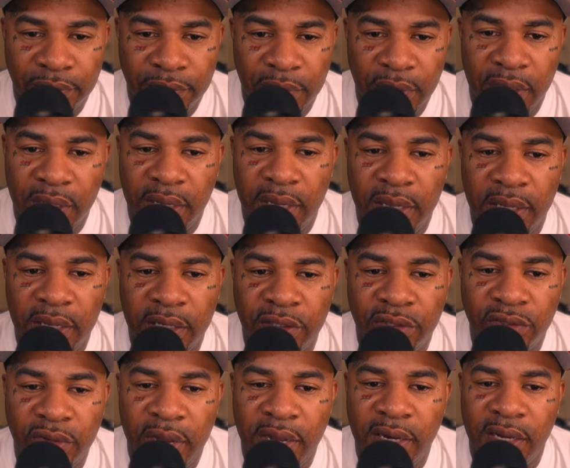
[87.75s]
And
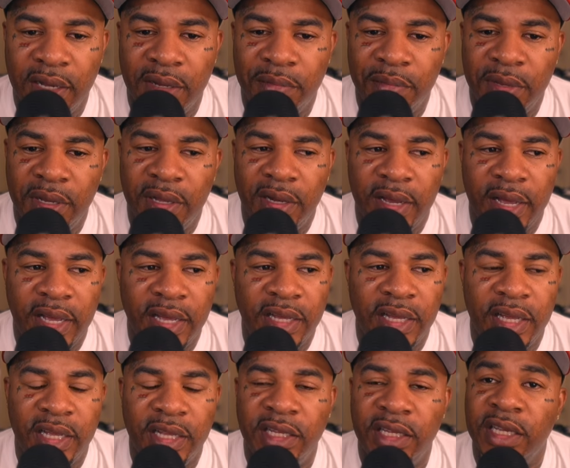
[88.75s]
straight up, man, like
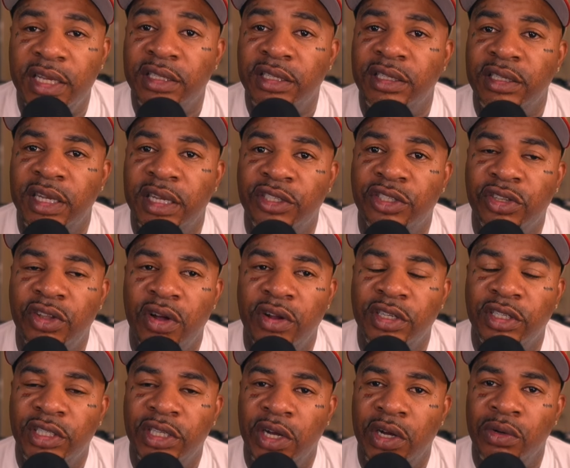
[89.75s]
it's starting to
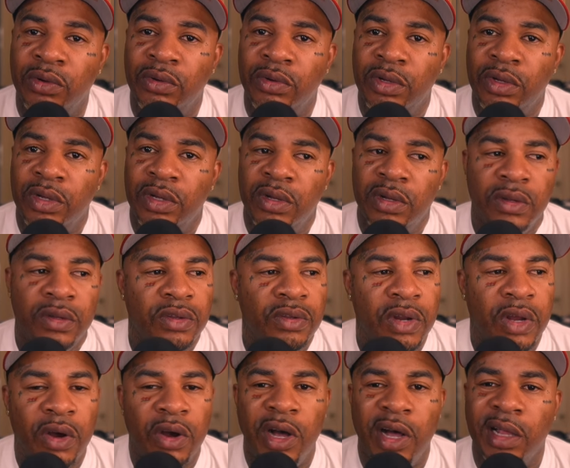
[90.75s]
show, you
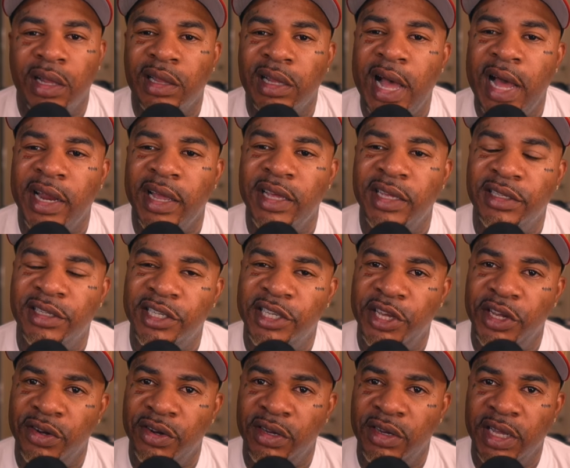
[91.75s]
know, a lot of
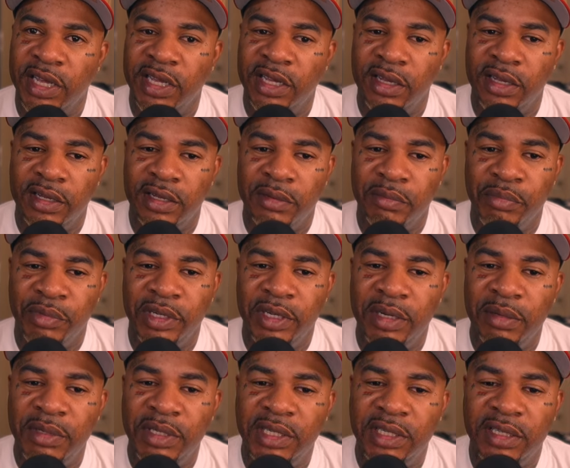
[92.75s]
insecurity, nigga. But let
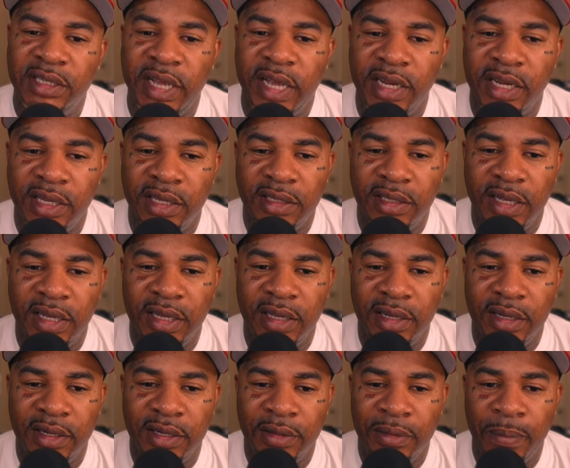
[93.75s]
me just say this,
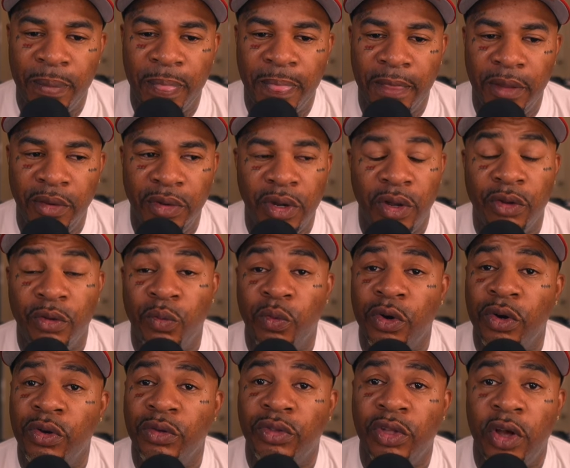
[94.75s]
nigga. You know, the
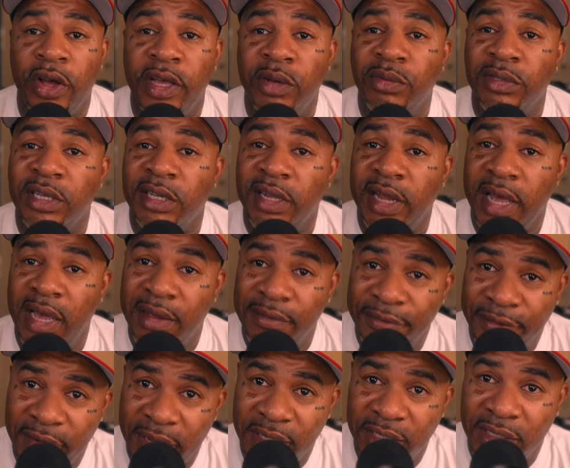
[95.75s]
world thought he was a lame
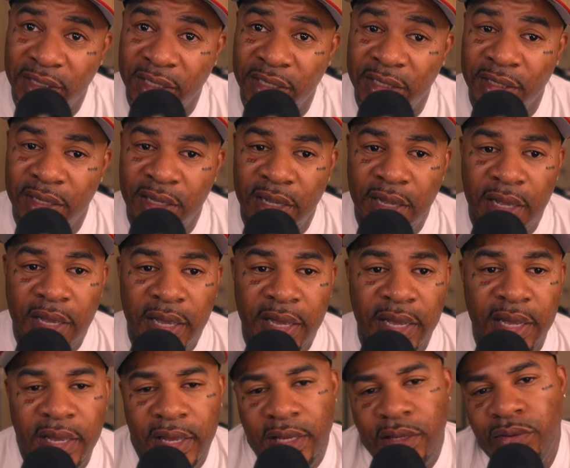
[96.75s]
for that shit,
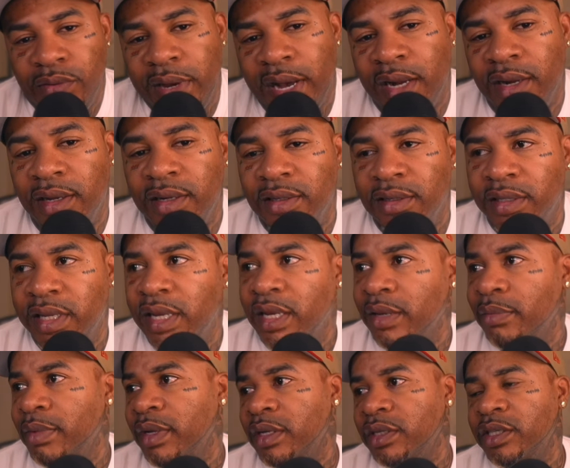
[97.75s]
and you gotta understand,
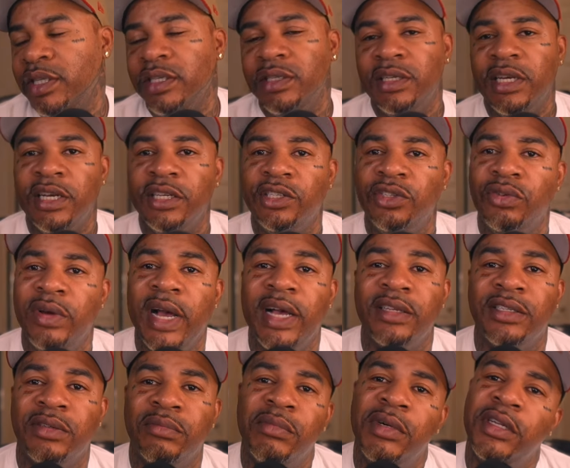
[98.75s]
man. Just because you got
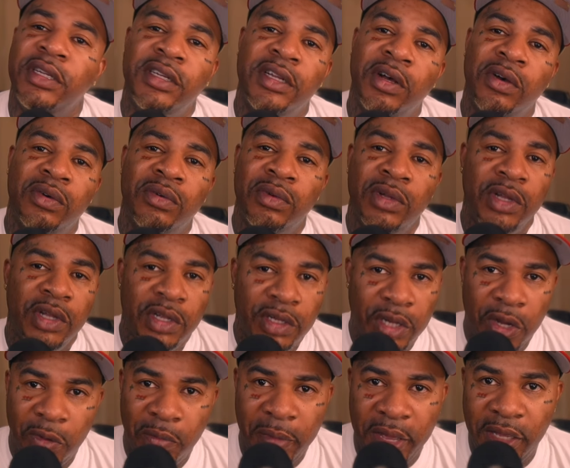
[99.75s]
some money, don't
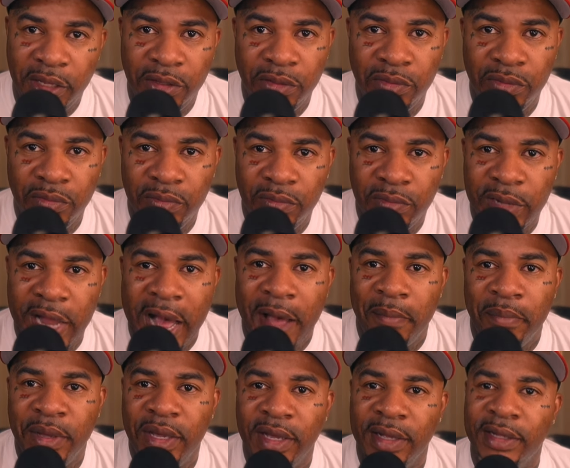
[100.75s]
make you not
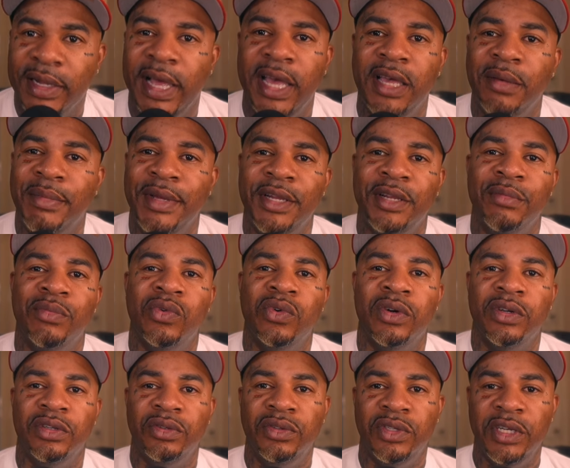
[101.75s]
be a lame anymore.
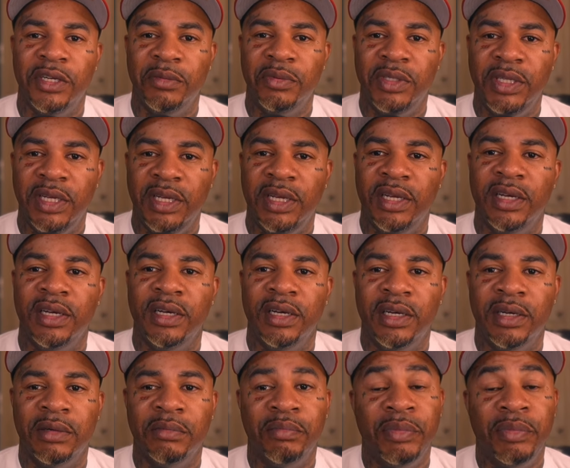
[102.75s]
You see what I'm saying?